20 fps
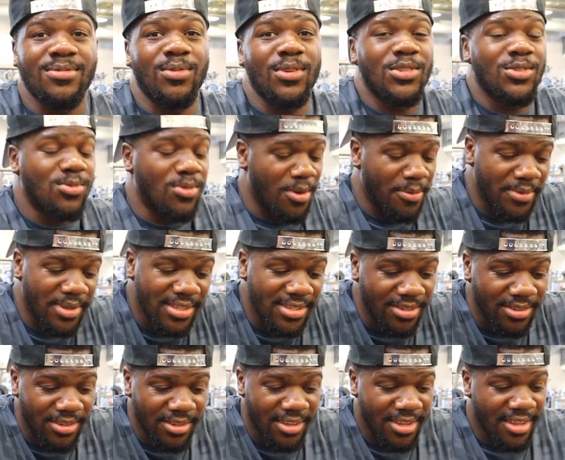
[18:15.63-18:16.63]
What you want me
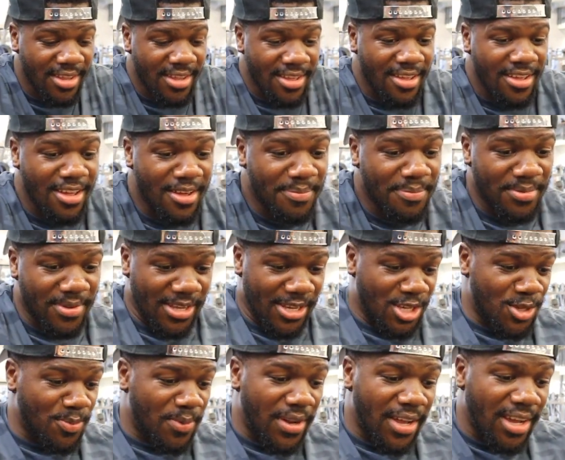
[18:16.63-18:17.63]
to help
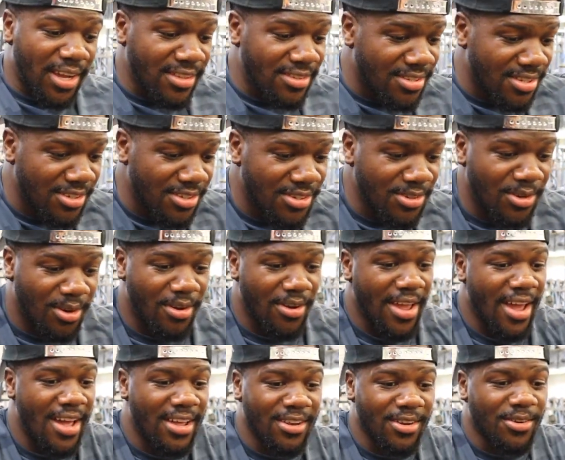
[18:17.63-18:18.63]
explain to you on
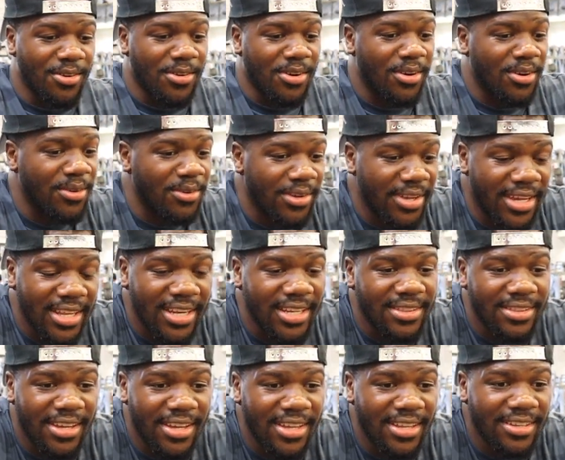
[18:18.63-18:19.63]
how to grow
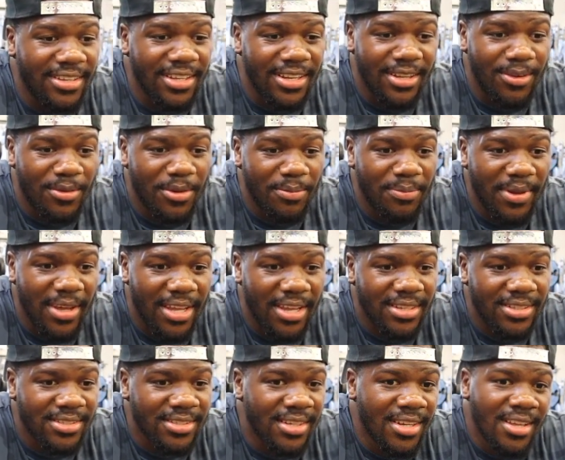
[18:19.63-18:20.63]
anything dealing with bench.
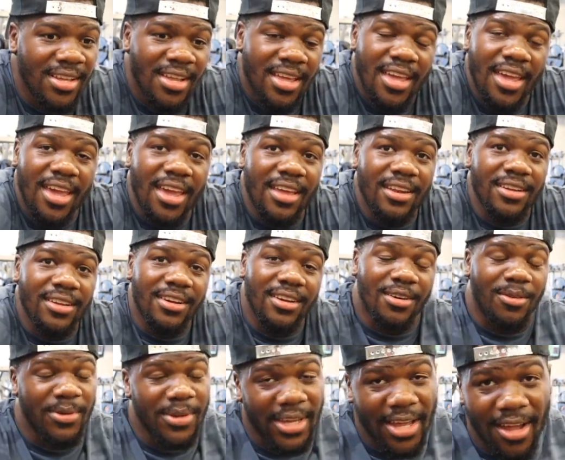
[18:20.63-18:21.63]
And
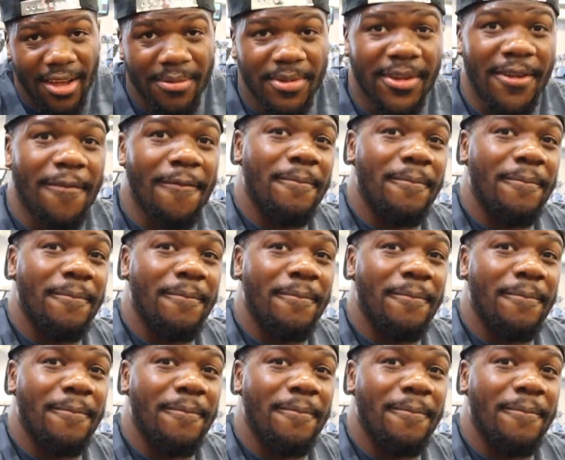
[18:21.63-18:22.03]
we out, man.